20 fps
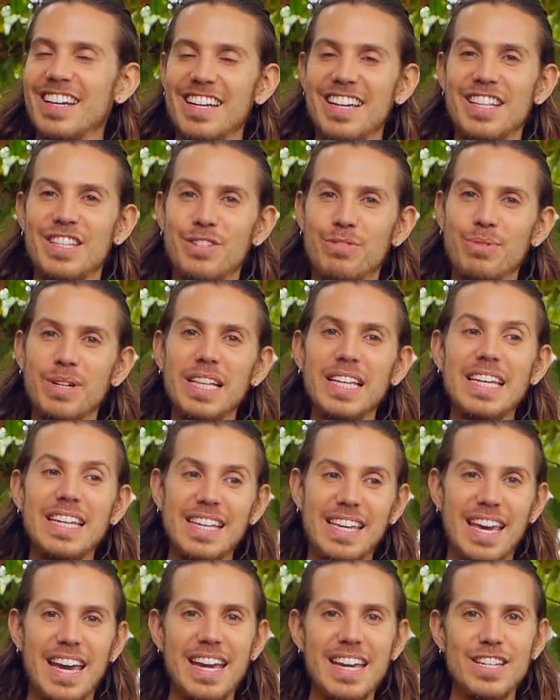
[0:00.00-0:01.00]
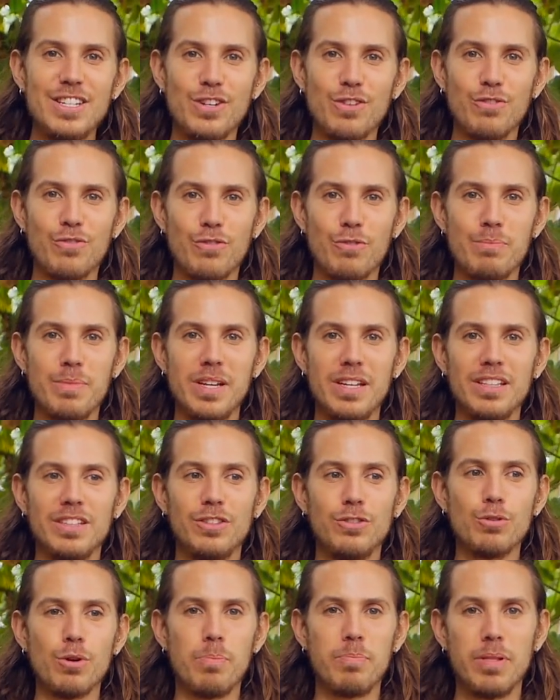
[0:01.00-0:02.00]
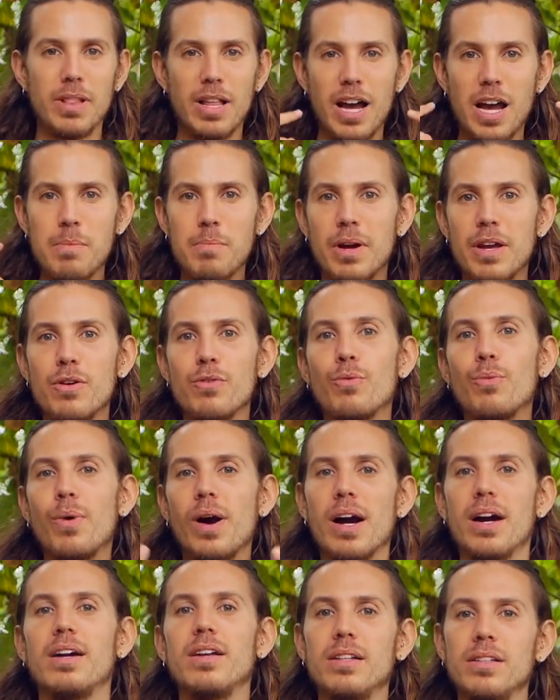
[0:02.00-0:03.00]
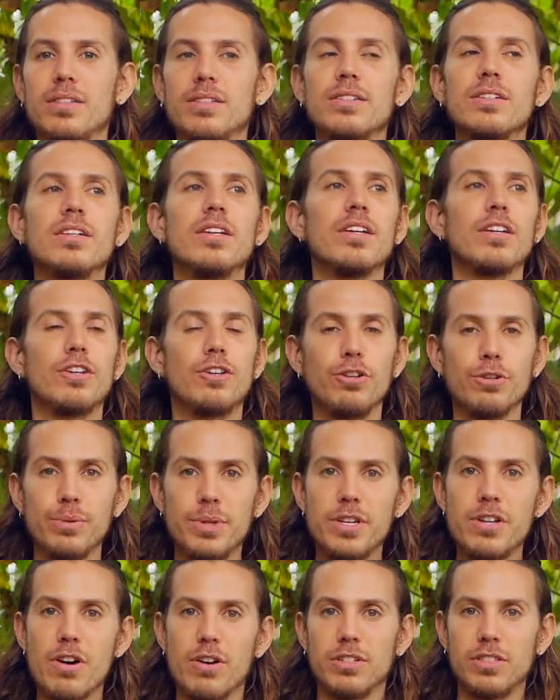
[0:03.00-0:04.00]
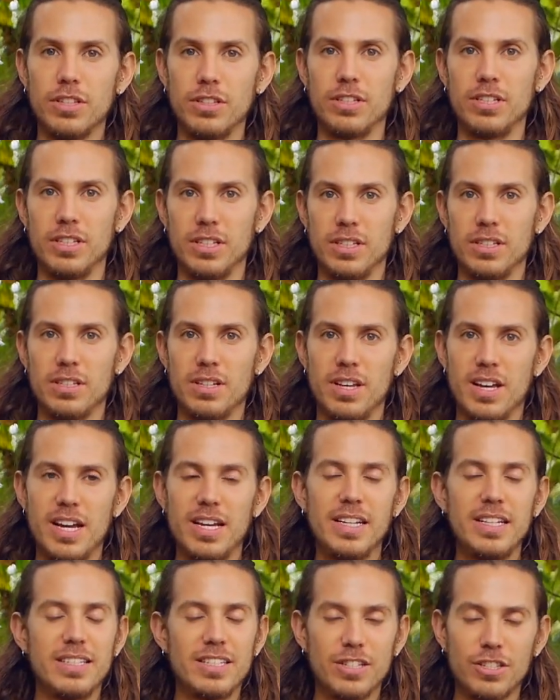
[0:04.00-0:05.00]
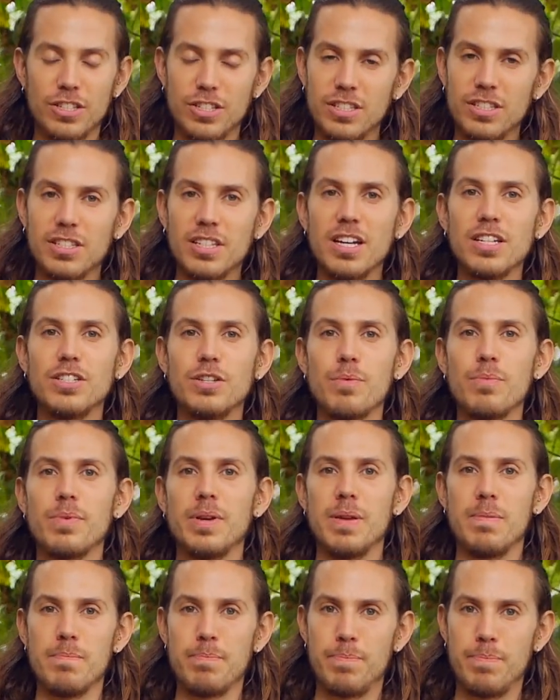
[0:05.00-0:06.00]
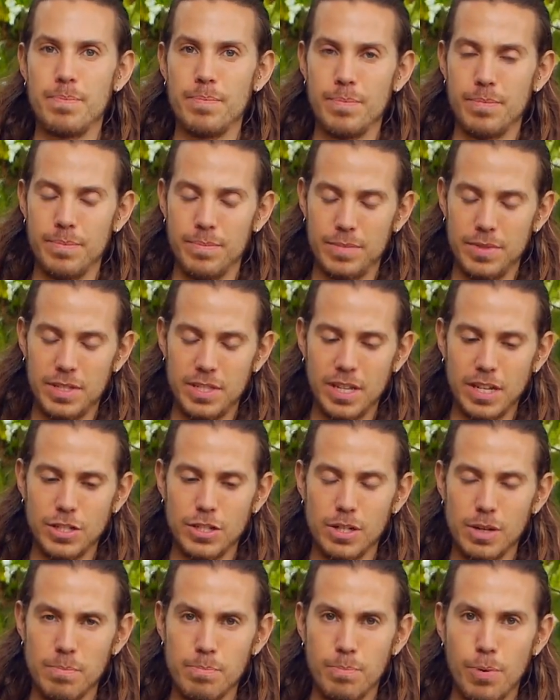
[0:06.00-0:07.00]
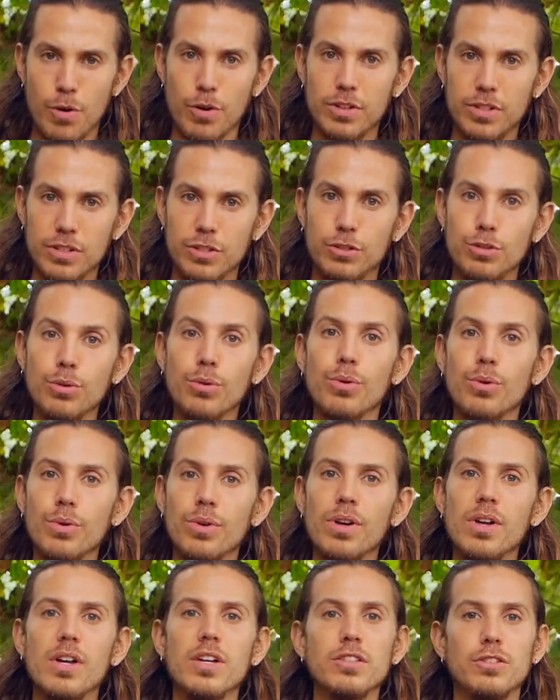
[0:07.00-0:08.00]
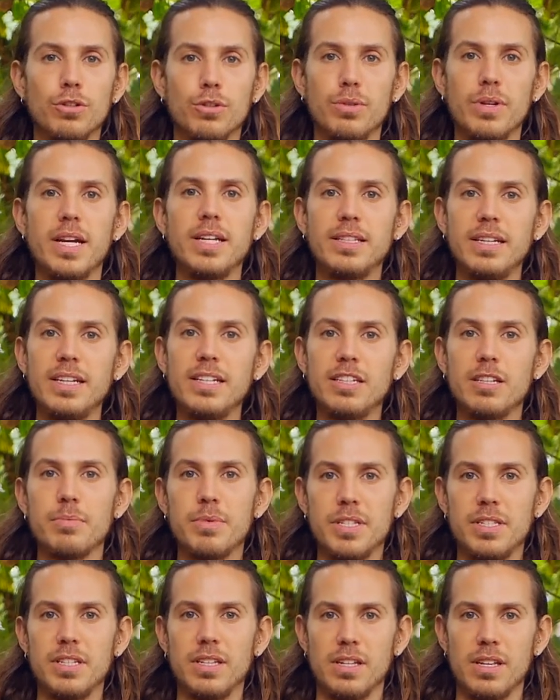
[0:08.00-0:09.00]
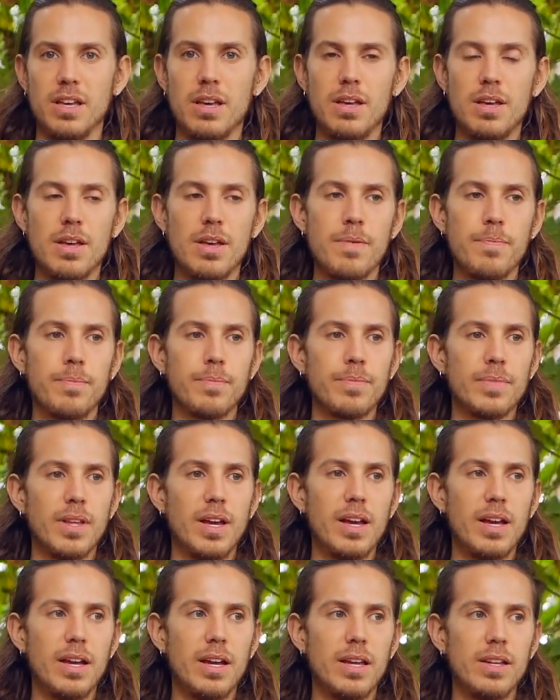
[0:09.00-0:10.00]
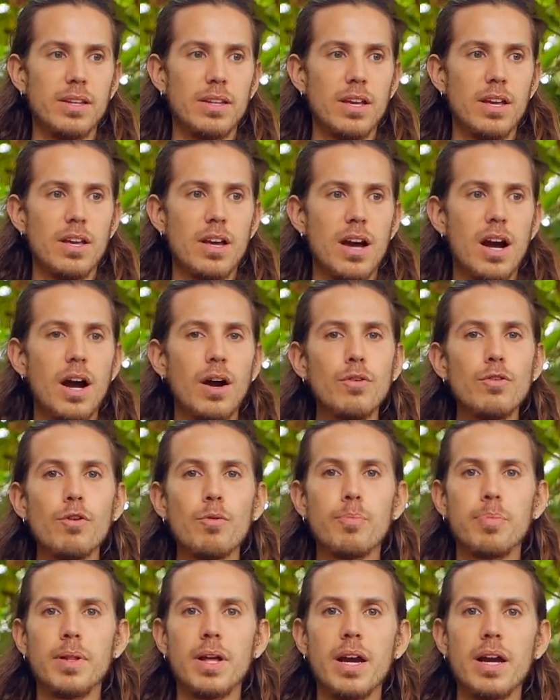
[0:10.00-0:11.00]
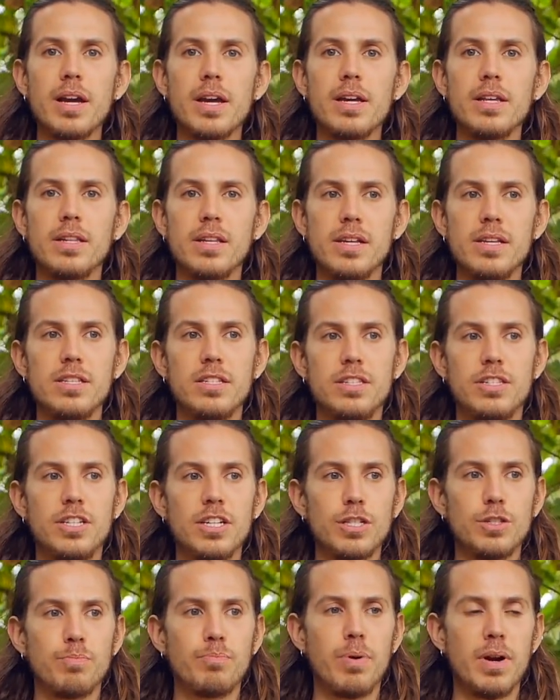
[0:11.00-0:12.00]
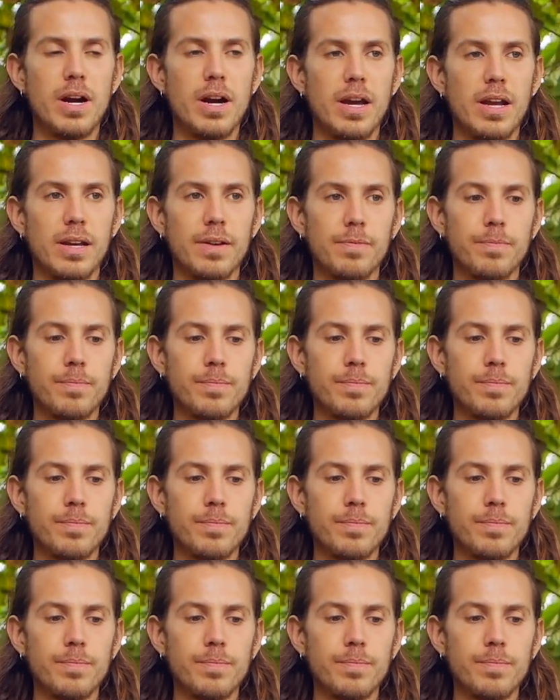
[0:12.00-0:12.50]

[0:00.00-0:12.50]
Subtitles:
it's really engaging for me to apply my wild curiosity. And it's such an important tool to create intimacy. And how you apply it is just by,